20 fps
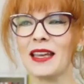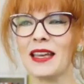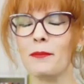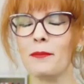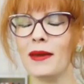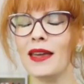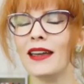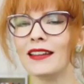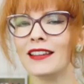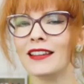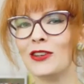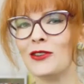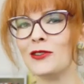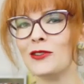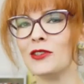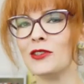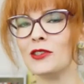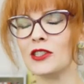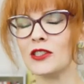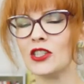Big
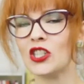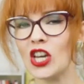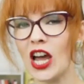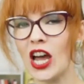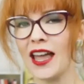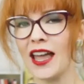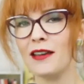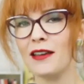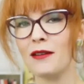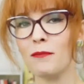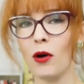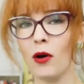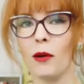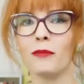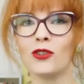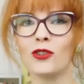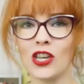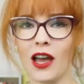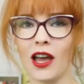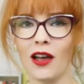news, giant
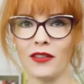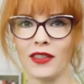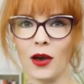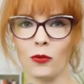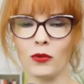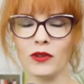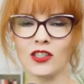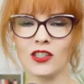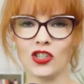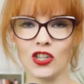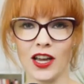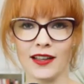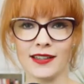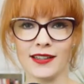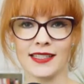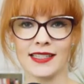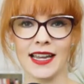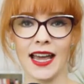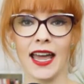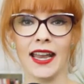bombshell that was
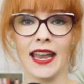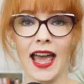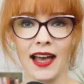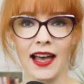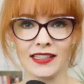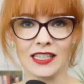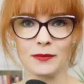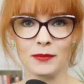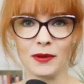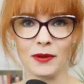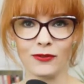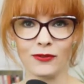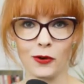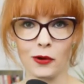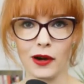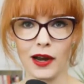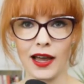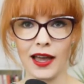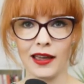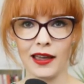just announced before
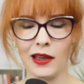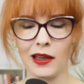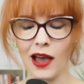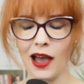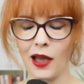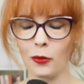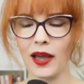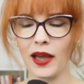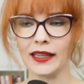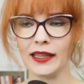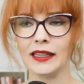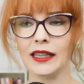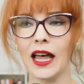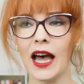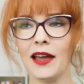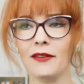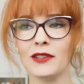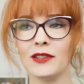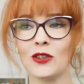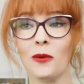I went
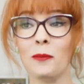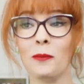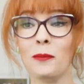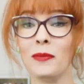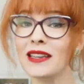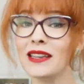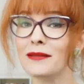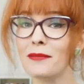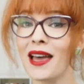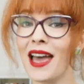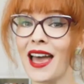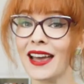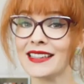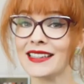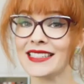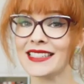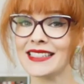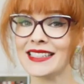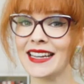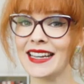live. So
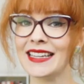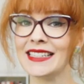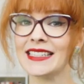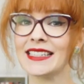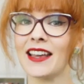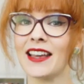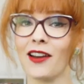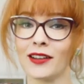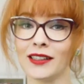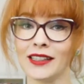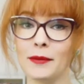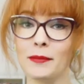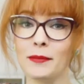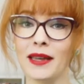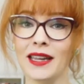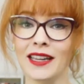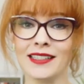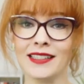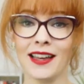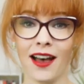Bitmex is currently
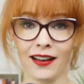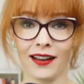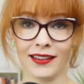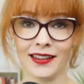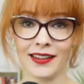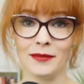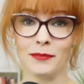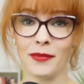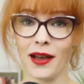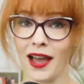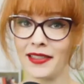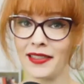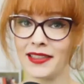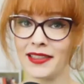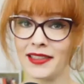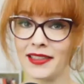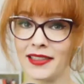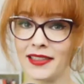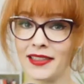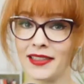being targeted by the
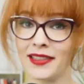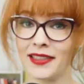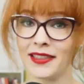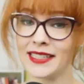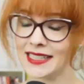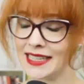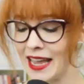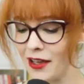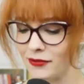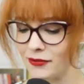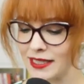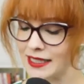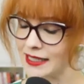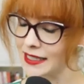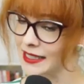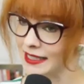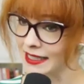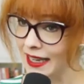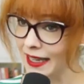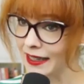
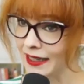CFTC.